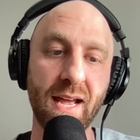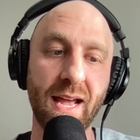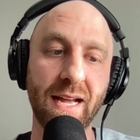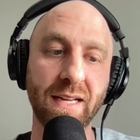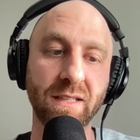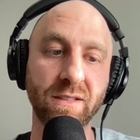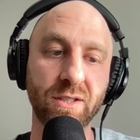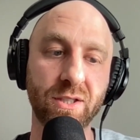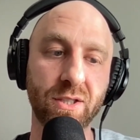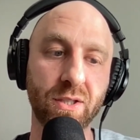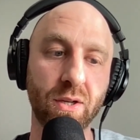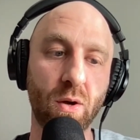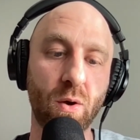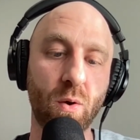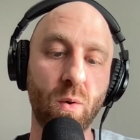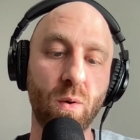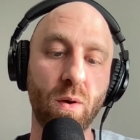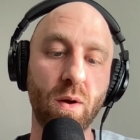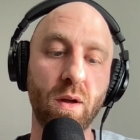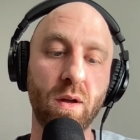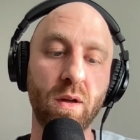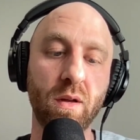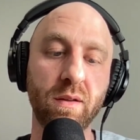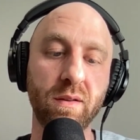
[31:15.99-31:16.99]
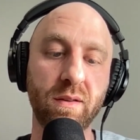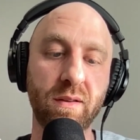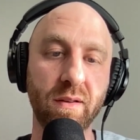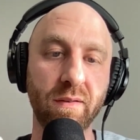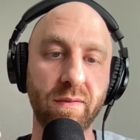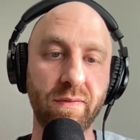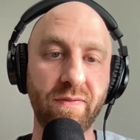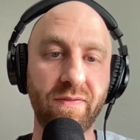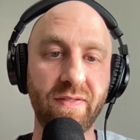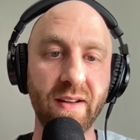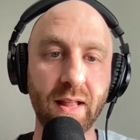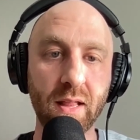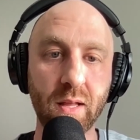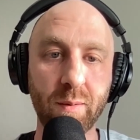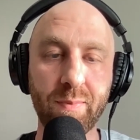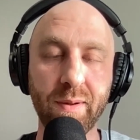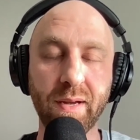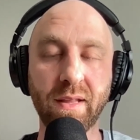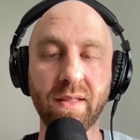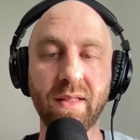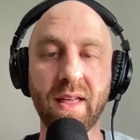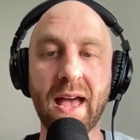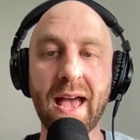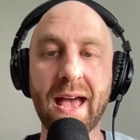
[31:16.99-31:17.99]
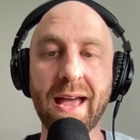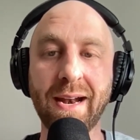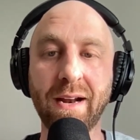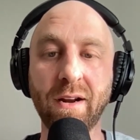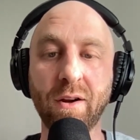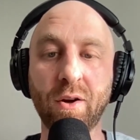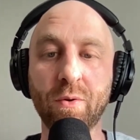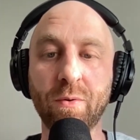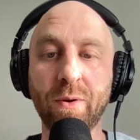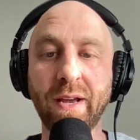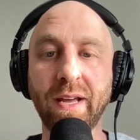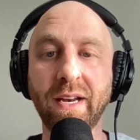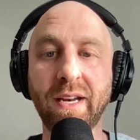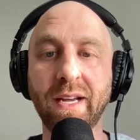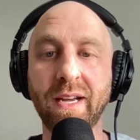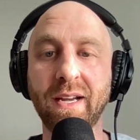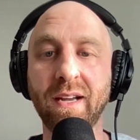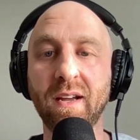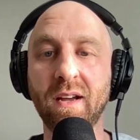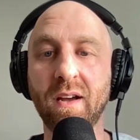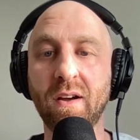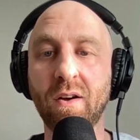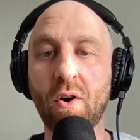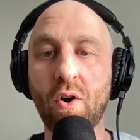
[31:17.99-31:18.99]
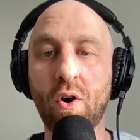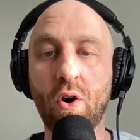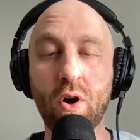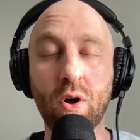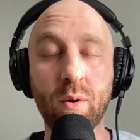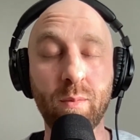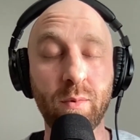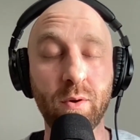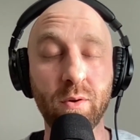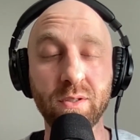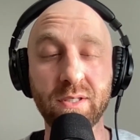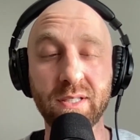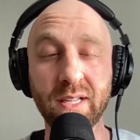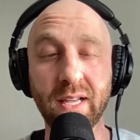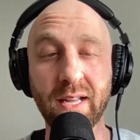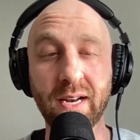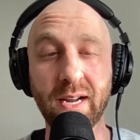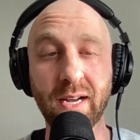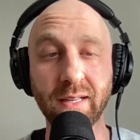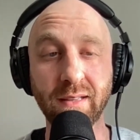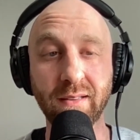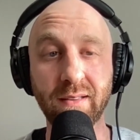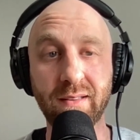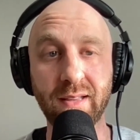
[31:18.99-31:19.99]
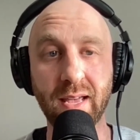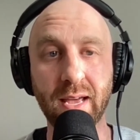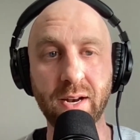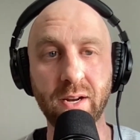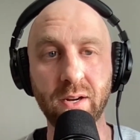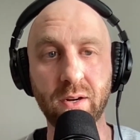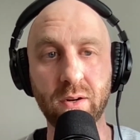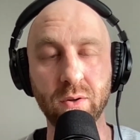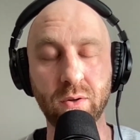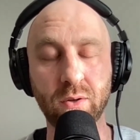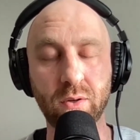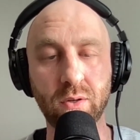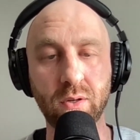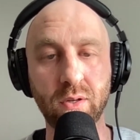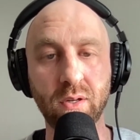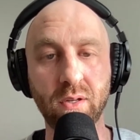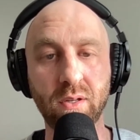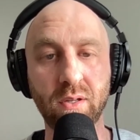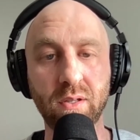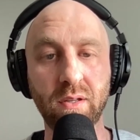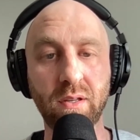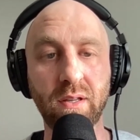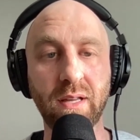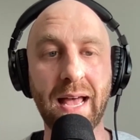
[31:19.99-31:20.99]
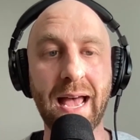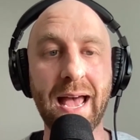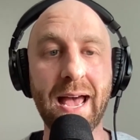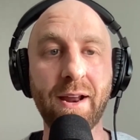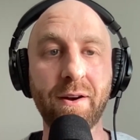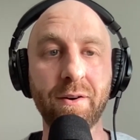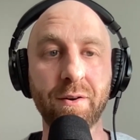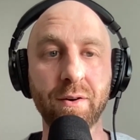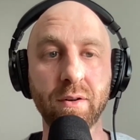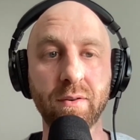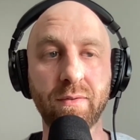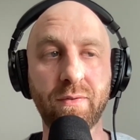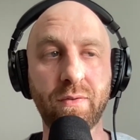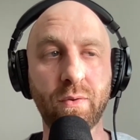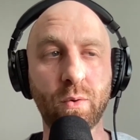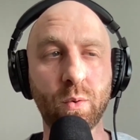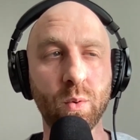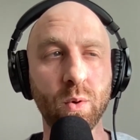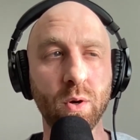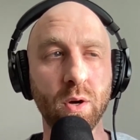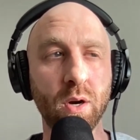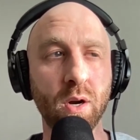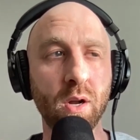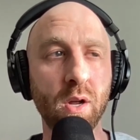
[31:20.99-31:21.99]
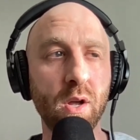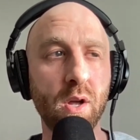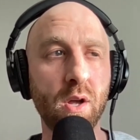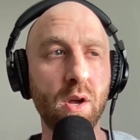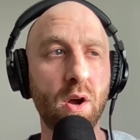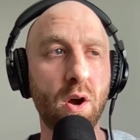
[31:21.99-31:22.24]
And so developing that and creating almost an identical ladder for